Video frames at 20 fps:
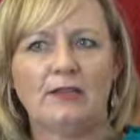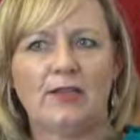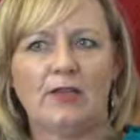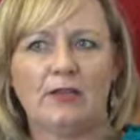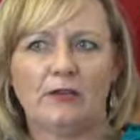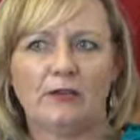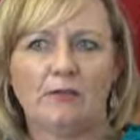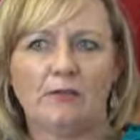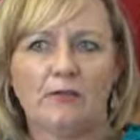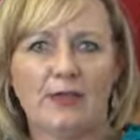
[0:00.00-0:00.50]

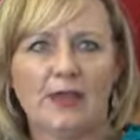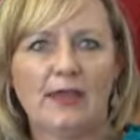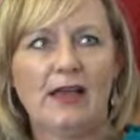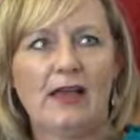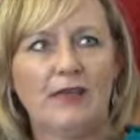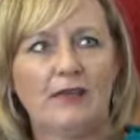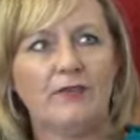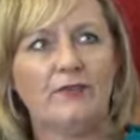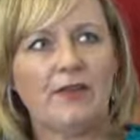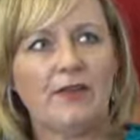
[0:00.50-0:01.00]
you know, meet
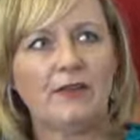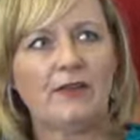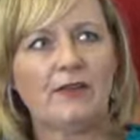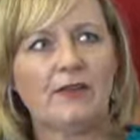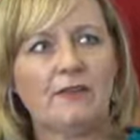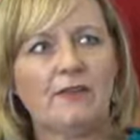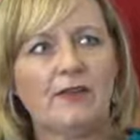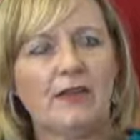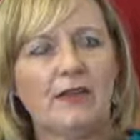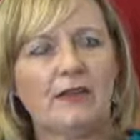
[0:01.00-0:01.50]
other
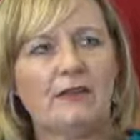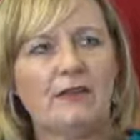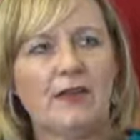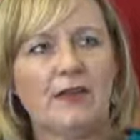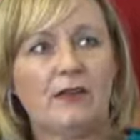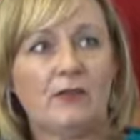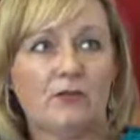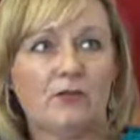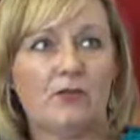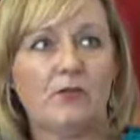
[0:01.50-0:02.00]
vendors
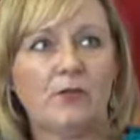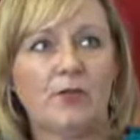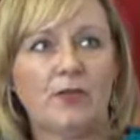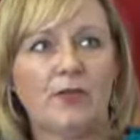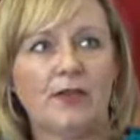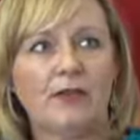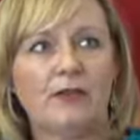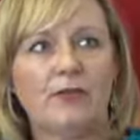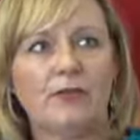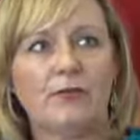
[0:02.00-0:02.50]
and look at
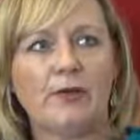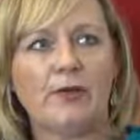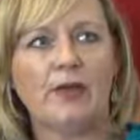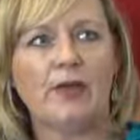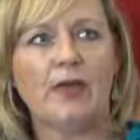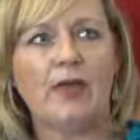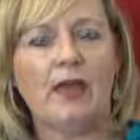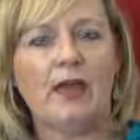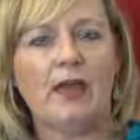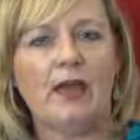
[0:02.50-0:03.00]
what they're
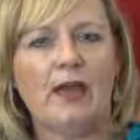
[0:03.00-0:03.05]
doing,